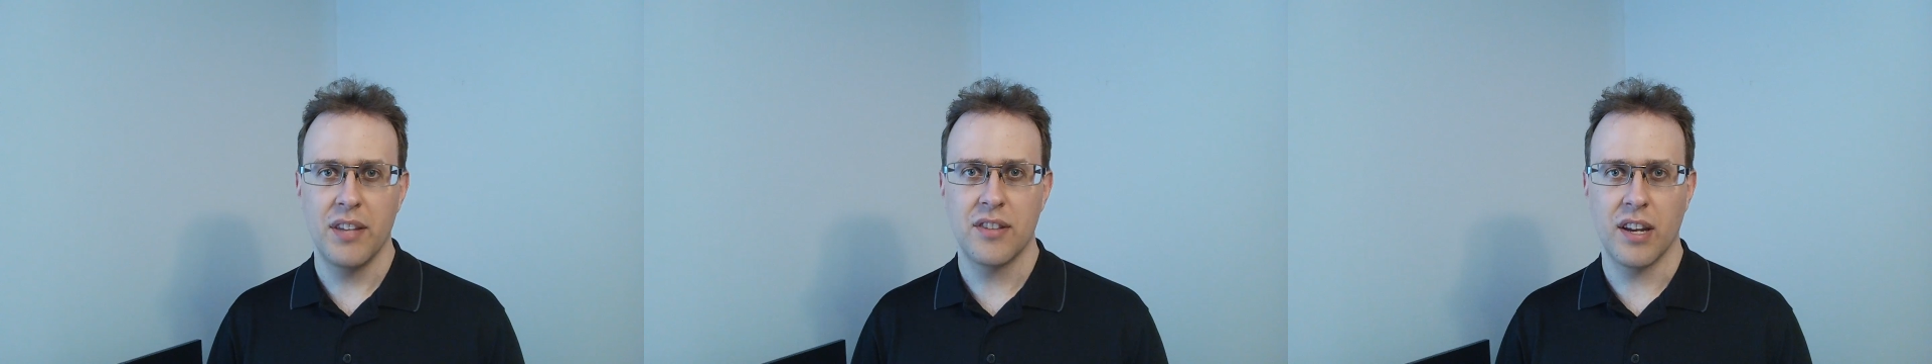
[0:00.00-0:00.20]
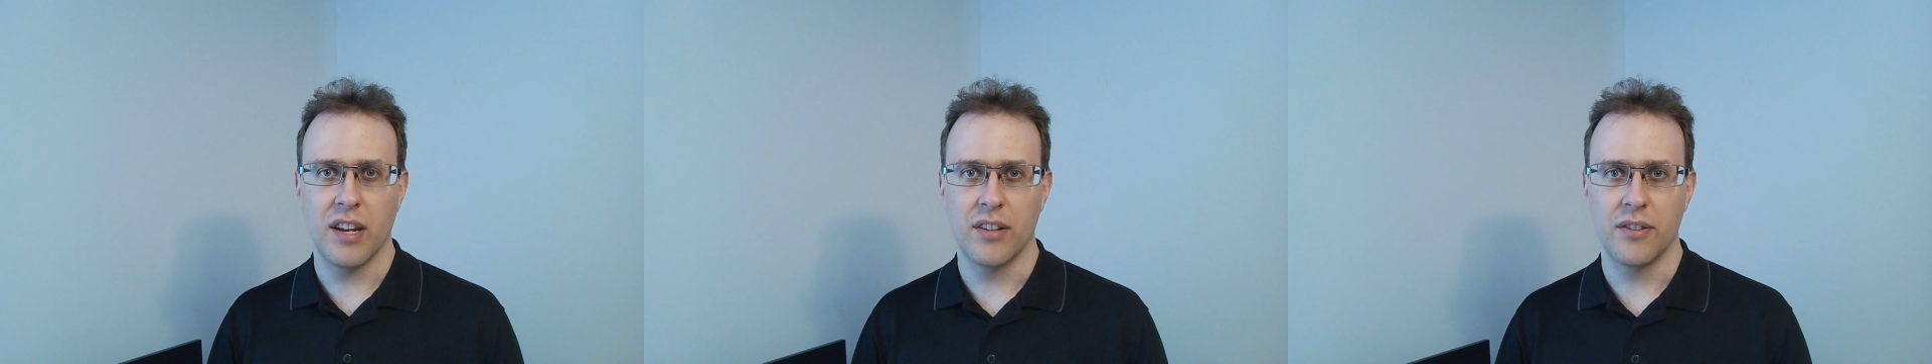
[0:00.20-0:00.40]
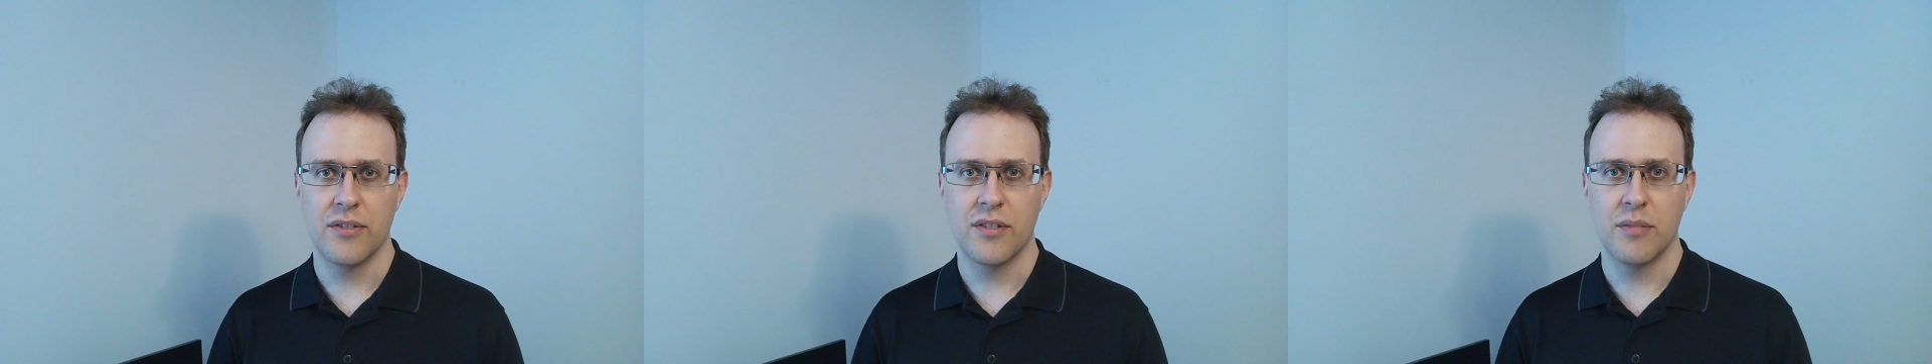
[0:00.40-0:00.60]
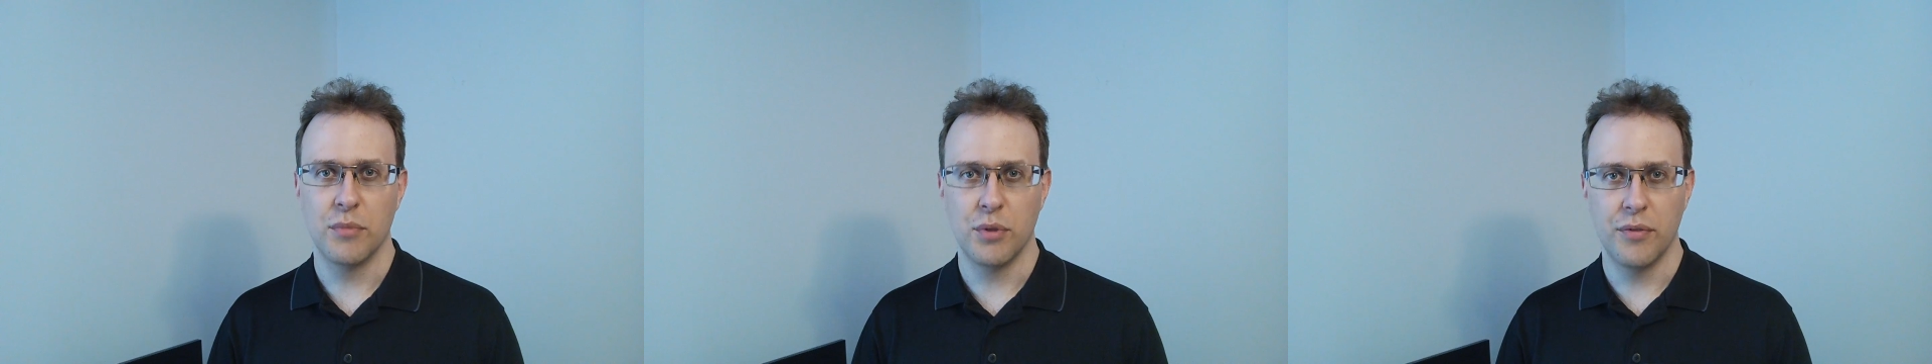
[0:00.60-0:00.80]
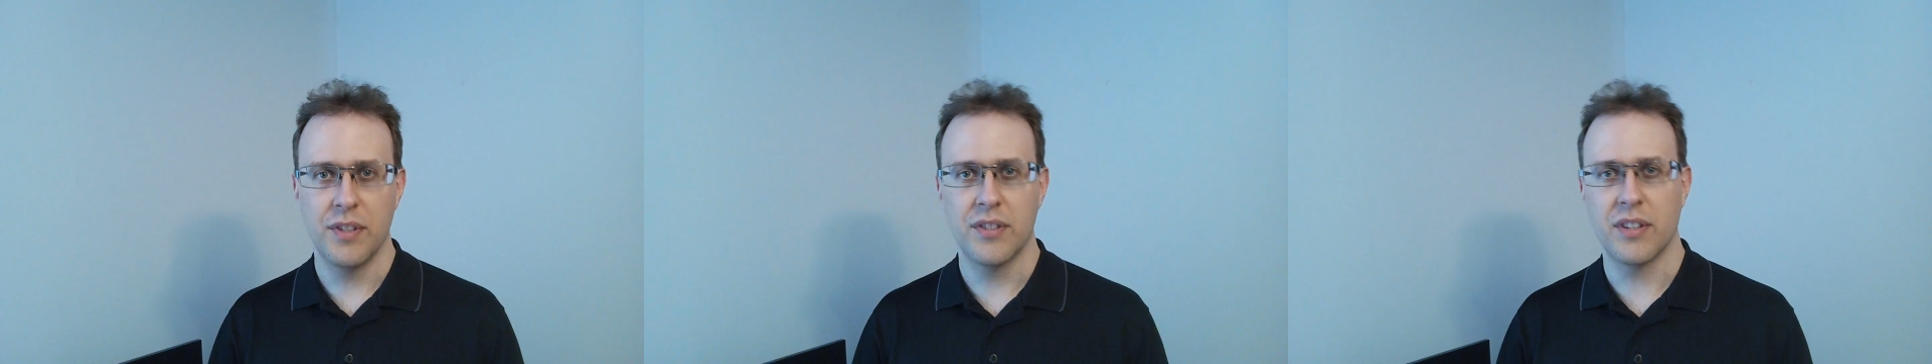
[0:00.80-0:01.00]
signals
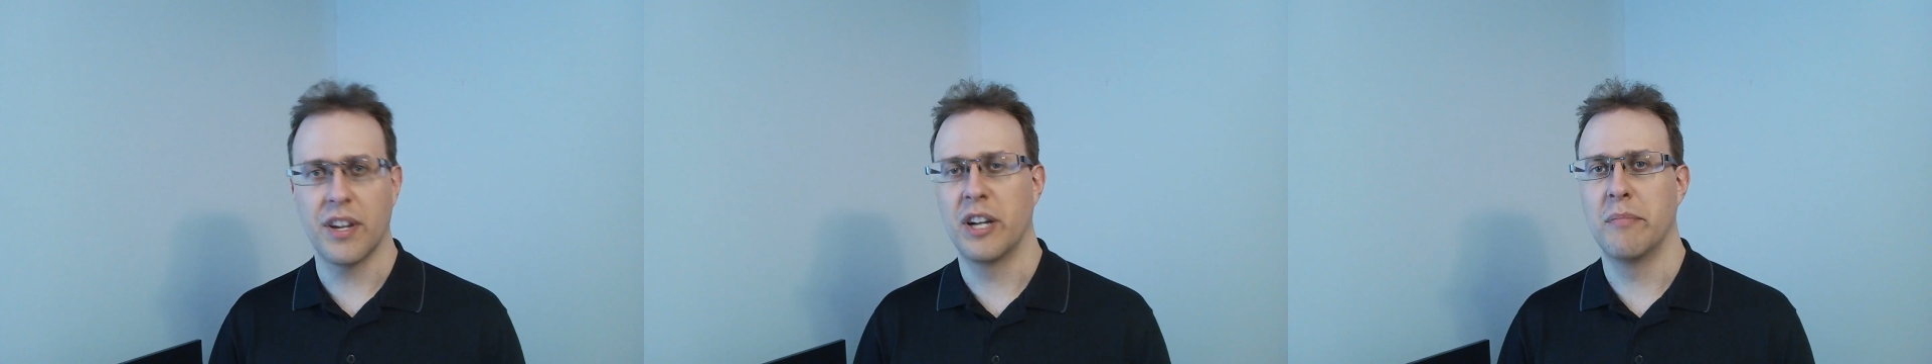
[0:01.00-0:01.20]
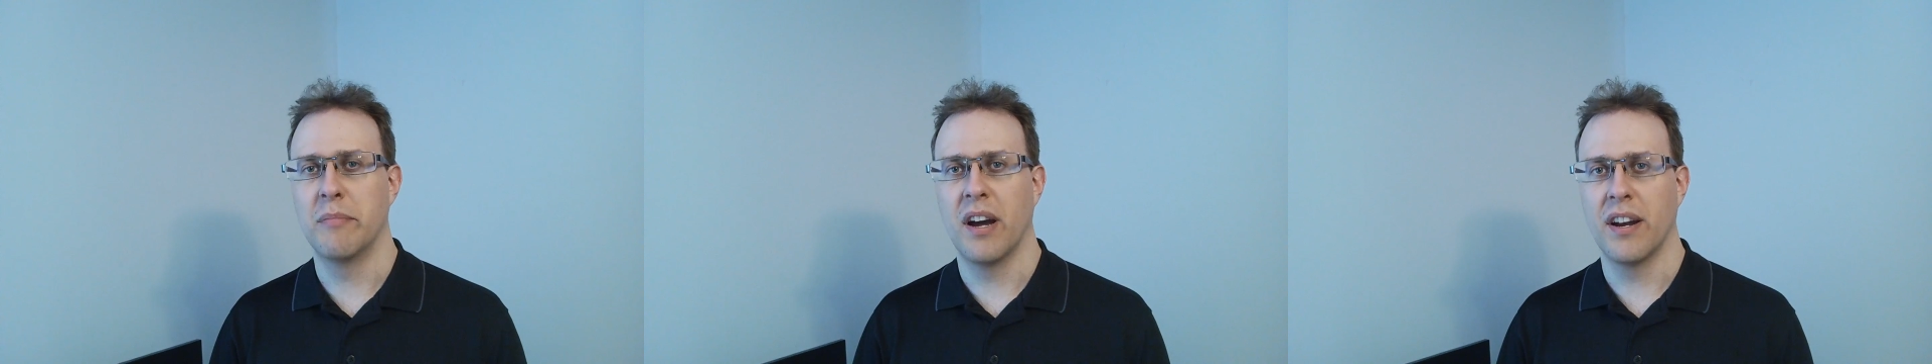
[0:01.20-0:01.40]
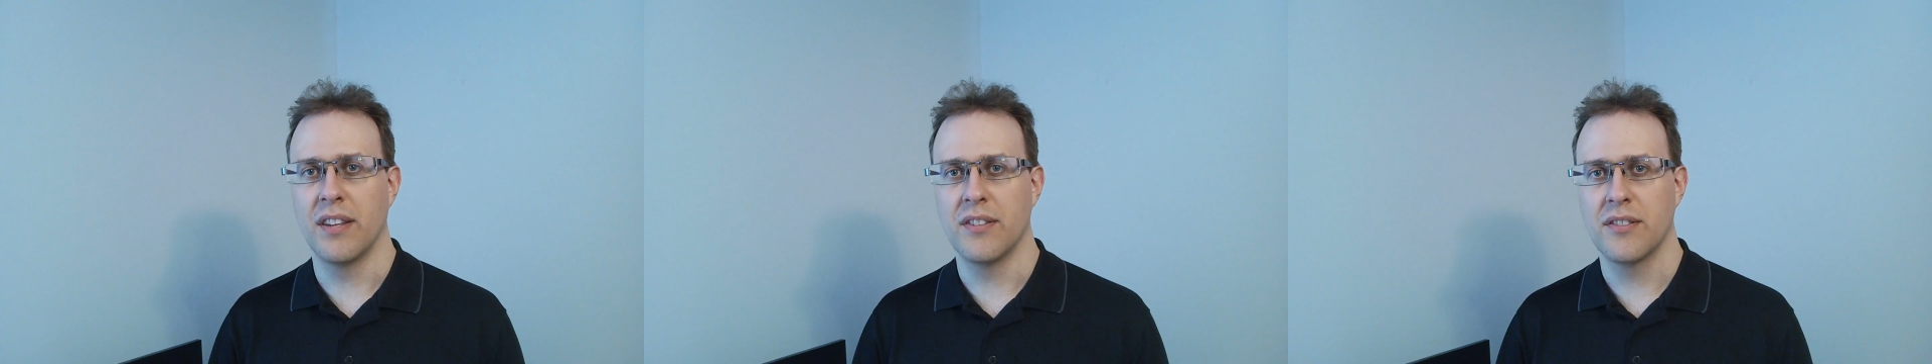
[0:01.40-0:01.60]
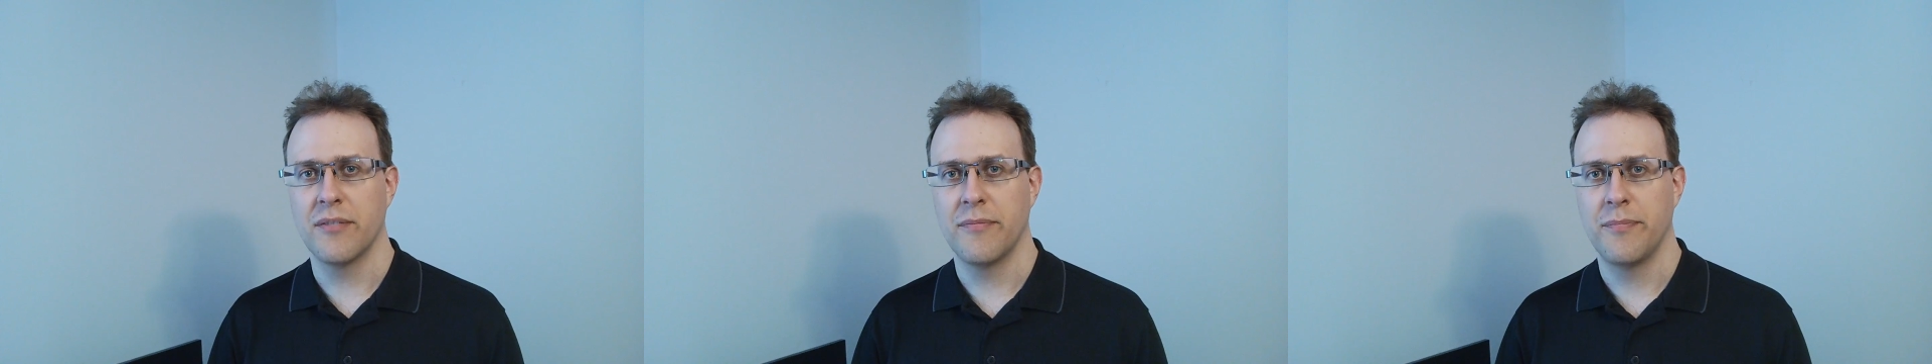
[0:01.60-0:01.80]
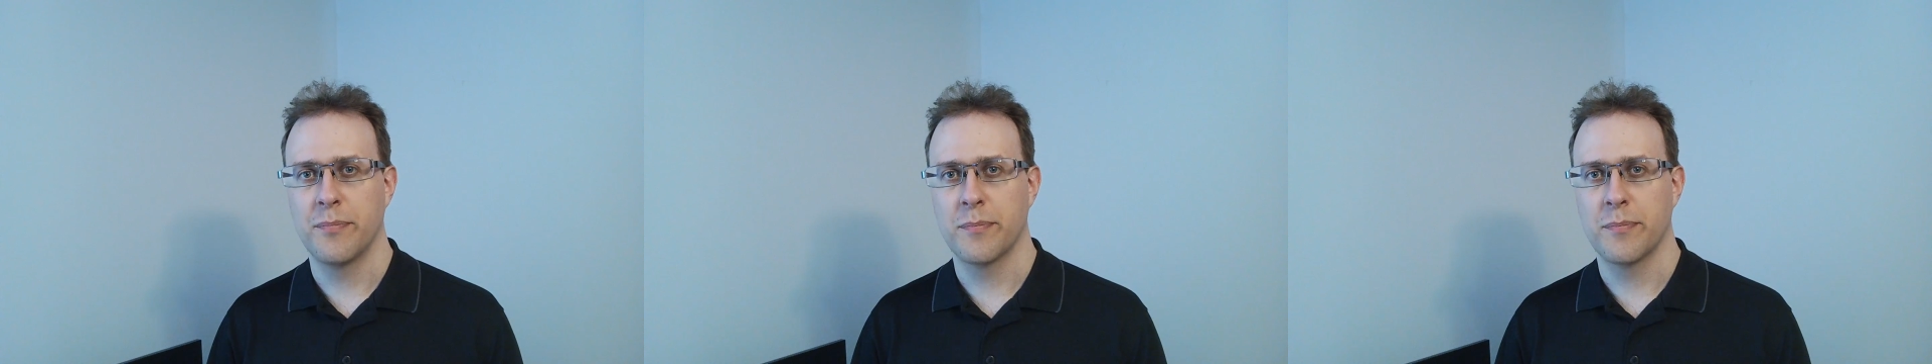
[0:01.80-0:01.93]
move inside our bodies.